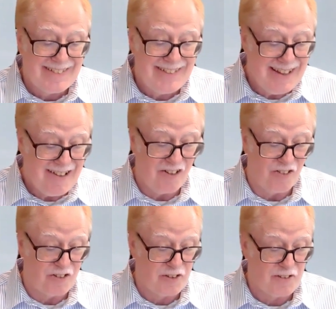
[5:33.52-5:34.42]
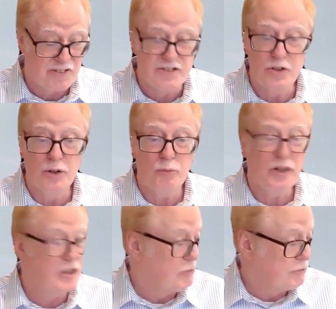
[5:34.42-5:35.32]
Now, so that
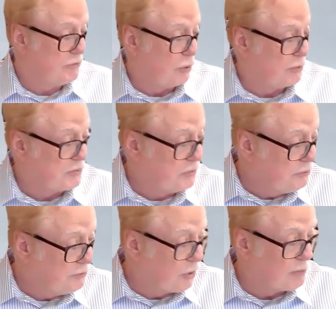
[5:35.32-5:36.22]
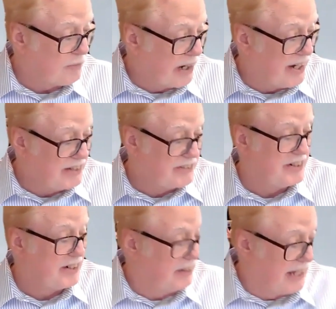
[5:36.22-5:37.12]
we don't fall too far behind
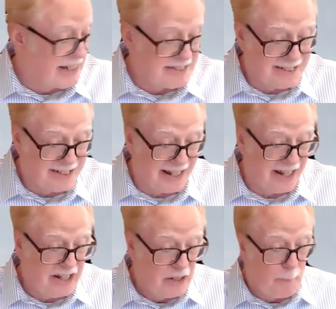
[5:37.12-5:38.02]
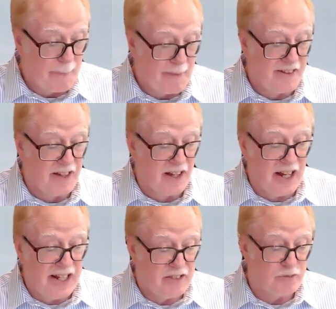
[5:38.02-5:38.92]
in class today,
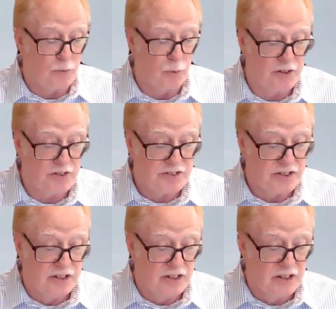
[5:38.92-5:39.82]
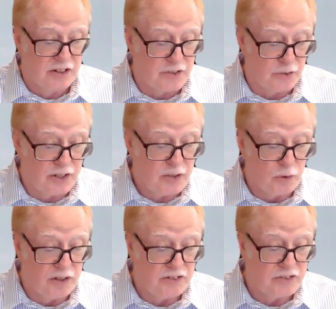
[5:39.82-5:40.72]
I have words
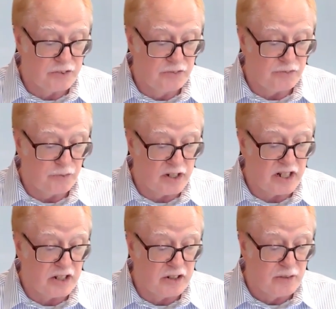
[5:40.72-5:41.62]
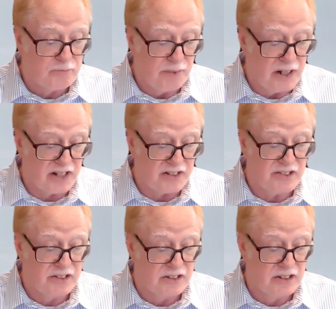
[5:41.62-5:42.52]
31 through 40,
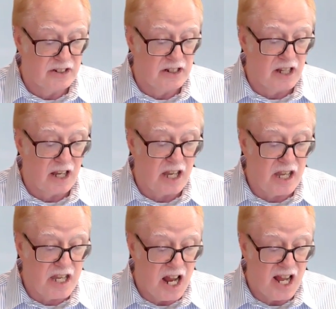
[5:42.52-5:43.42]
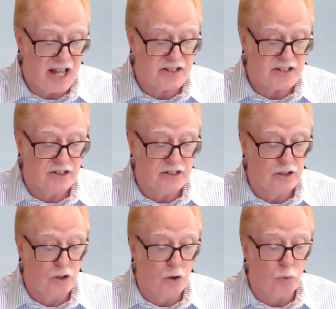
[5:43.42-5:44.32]
but not,
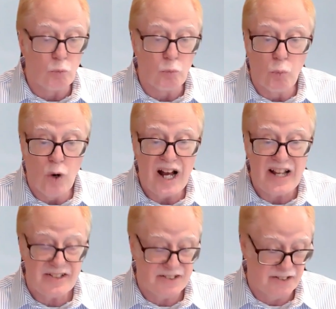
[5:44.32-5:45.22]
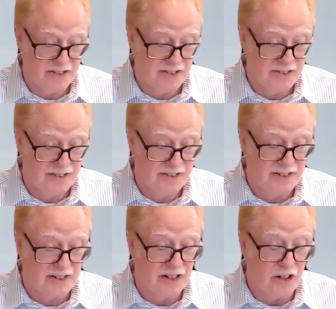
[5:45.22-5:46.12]
what,
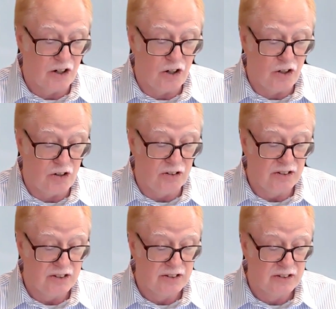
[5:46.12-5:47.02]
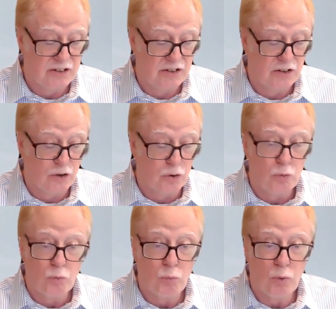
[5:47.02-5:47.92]
all,
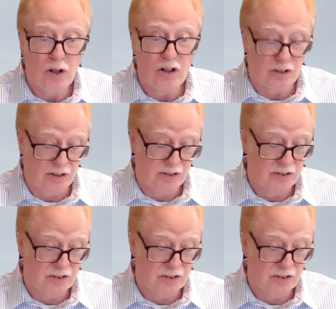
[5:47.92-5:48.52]
were,